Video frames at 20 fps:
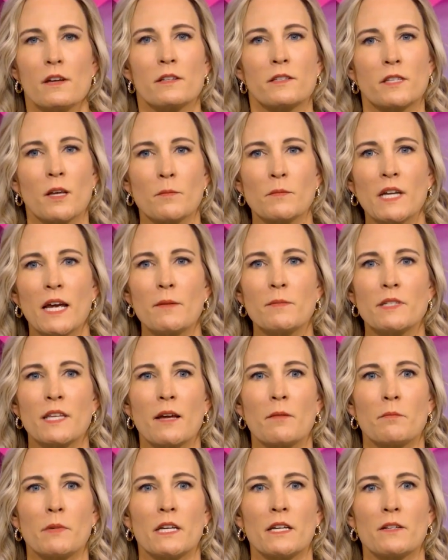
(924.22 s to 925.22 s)
Sometimes
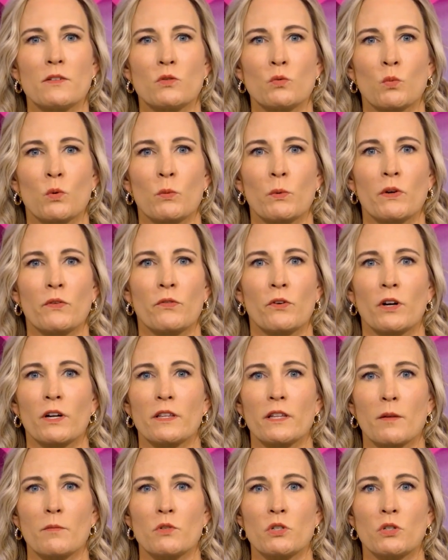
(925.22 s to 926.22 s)
that means we're referring
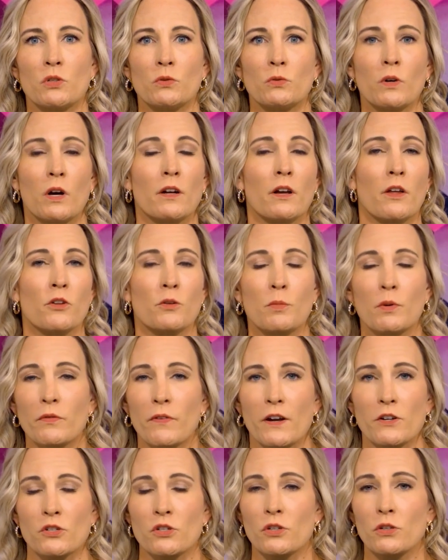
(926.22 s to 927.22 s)
them to another
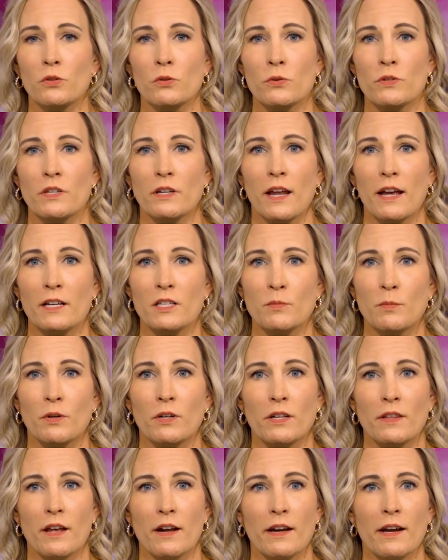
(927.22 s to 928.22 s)
professional who is an expert
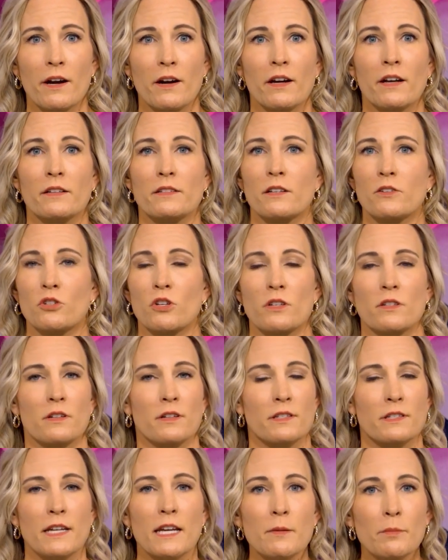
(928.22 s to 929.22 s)
in that area, such as an
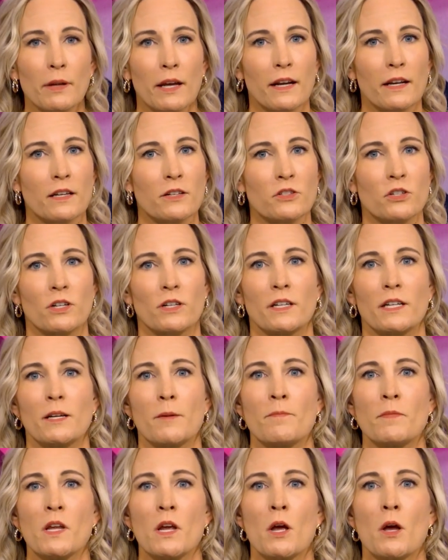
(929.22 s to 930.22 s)
estate planning attorney,
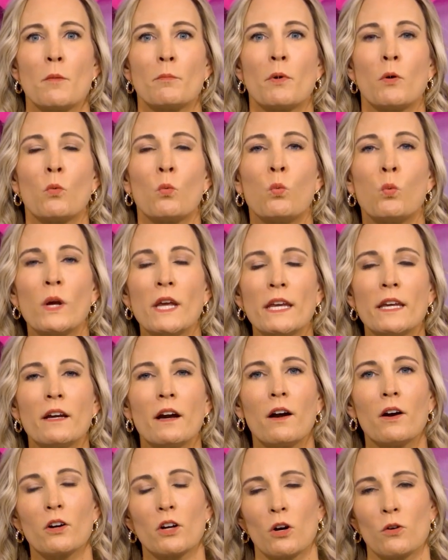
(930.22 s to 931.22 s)
but we
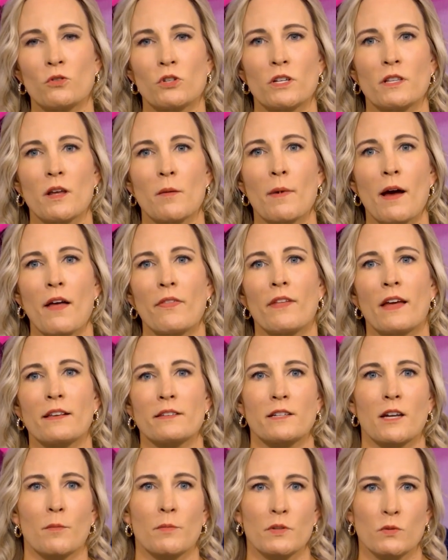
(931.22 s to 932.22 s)
are coaching them on that
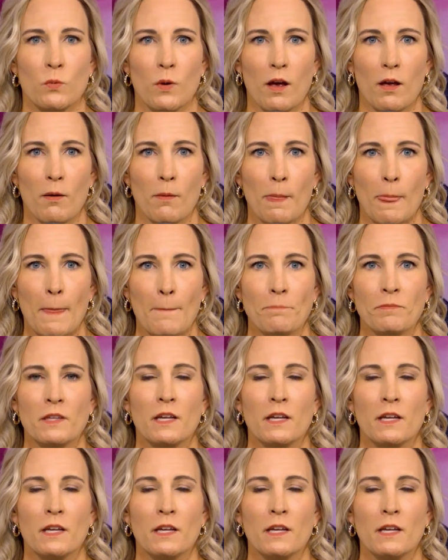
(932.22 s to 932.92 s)
step as well.